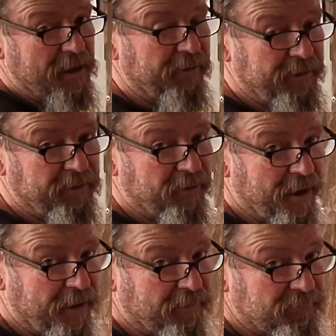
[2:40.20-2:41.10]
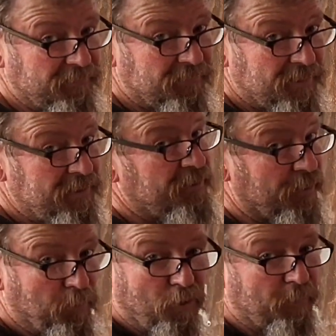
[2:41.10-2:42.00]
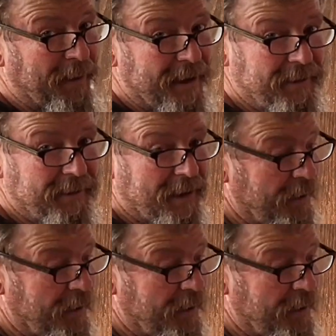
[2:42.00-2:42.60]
down in the ground, the more bite it